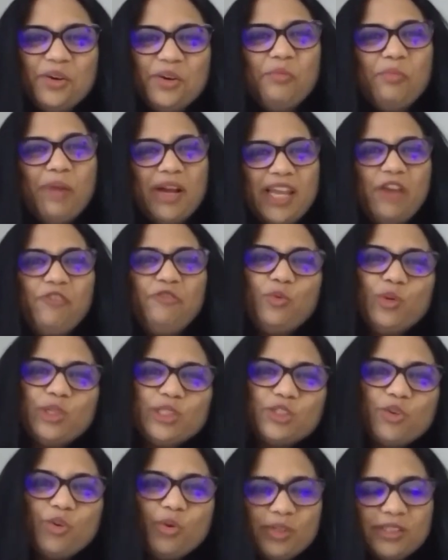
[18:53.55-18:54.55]
my F1
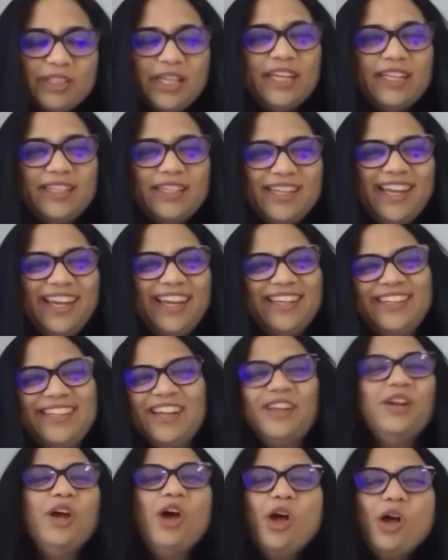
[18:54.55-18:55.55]
score is 88,
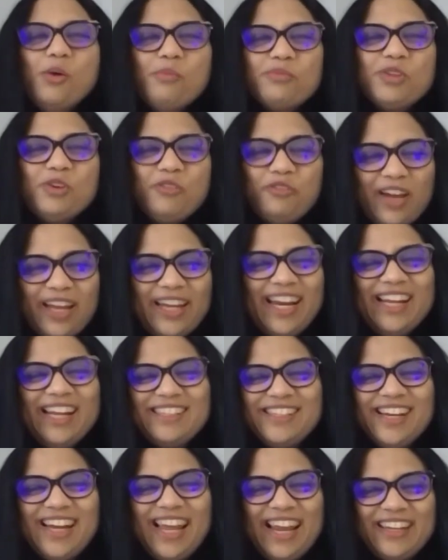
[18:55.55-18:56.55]
and the
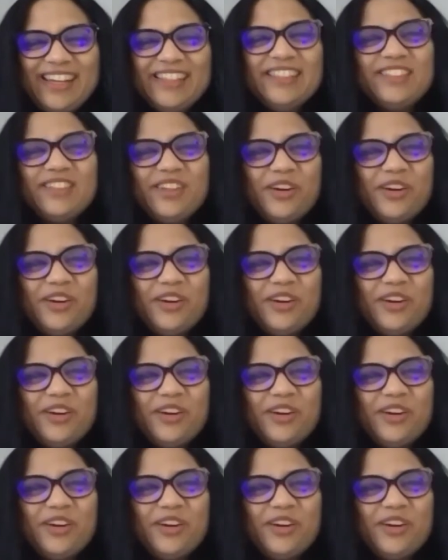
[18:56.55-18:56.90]
financial analysts,